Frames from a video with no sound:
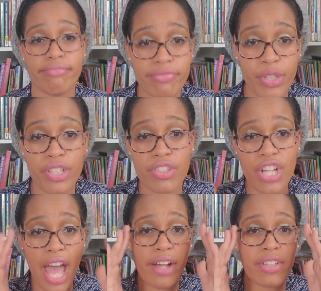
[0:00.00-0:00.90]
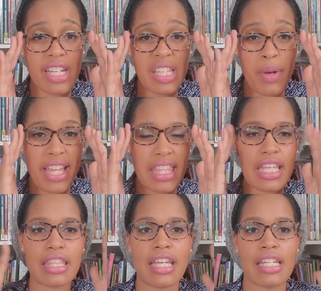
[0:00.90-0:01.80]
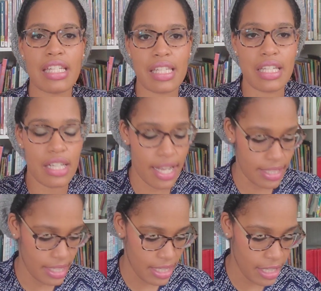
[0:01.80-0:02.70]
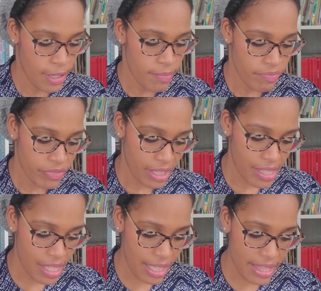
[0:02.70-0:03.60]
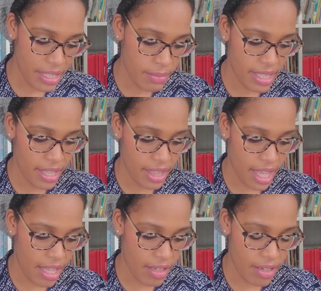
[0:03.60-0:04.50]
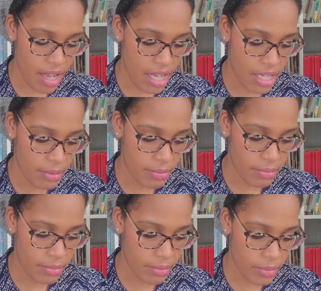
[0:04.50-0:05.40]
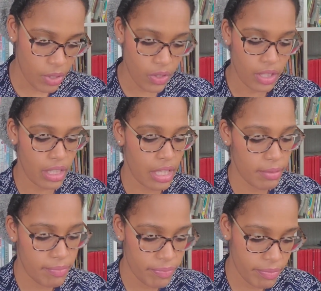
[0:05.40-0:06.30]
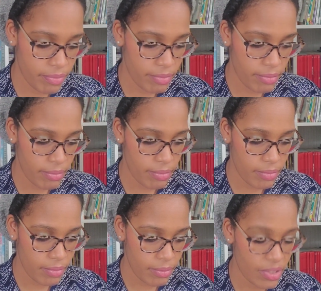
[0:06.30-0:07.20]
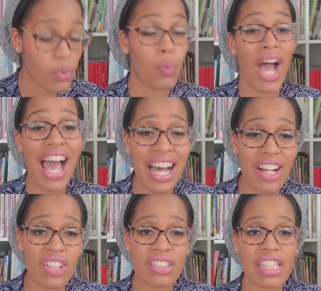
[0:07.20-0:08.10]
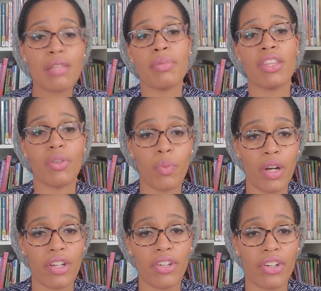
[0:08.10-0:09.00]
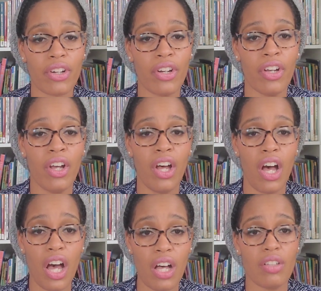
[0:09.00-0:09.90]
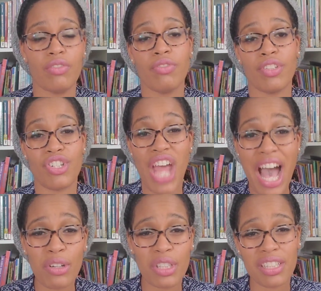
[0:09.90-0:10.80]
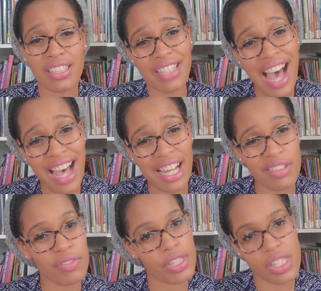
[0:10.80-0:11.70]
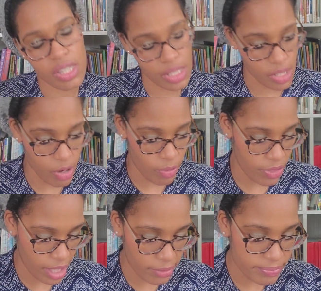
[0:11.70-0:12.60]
for your child, and so I think that it is a good idea to let them get that um, early, while keeping the wonder of childhood alive. It's, it's the whole thing.